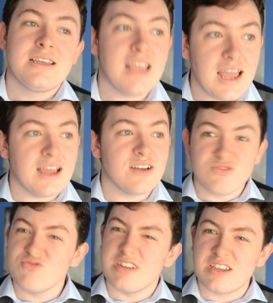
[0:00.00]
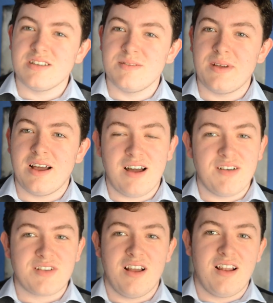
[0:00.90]
Yeah, it was really good to me. I, I
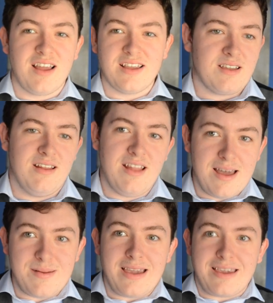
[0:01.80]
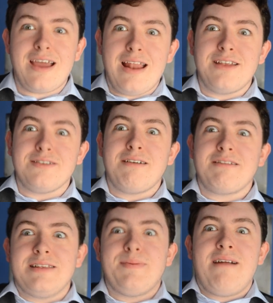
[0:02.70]
was kind of like going, ah, get it,
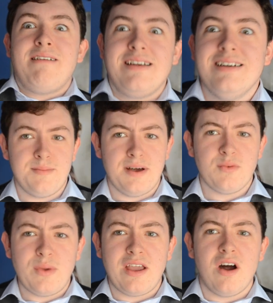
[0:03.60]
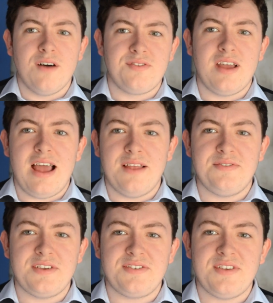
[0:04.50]
Chris Barrie! But the week after
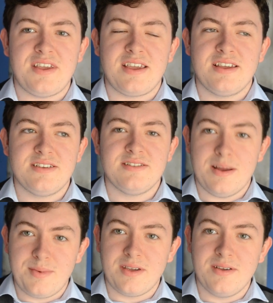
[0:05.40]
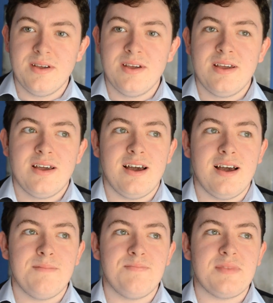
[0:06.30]
LFCC
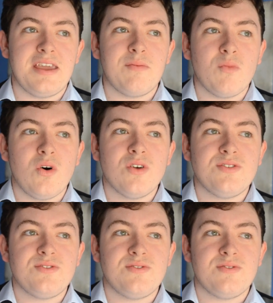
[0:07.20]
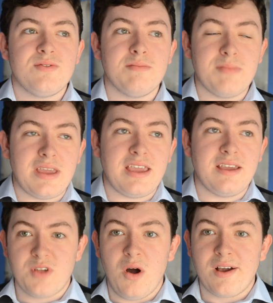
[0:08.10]
um, it was
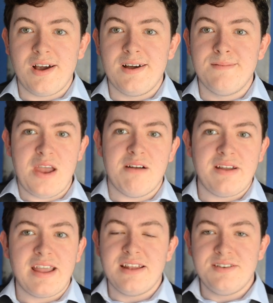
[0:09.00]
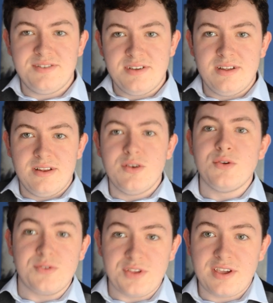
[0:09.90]
me, Cocker, Terry and
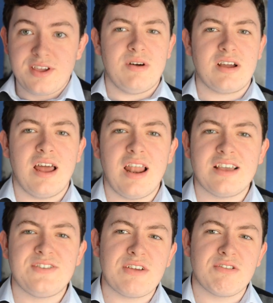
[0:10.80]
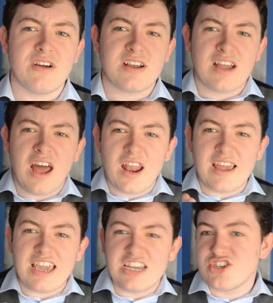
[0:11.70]
Lucy was kind of like a secret kind of
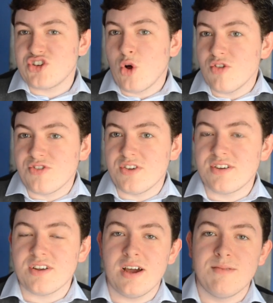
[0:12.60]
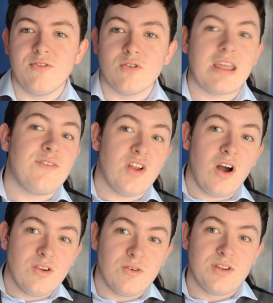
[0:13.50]
like ish concert um, for David
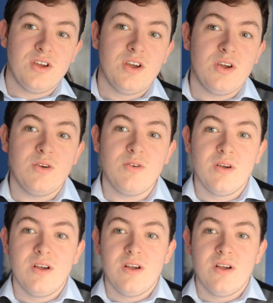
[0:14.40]
Arnold who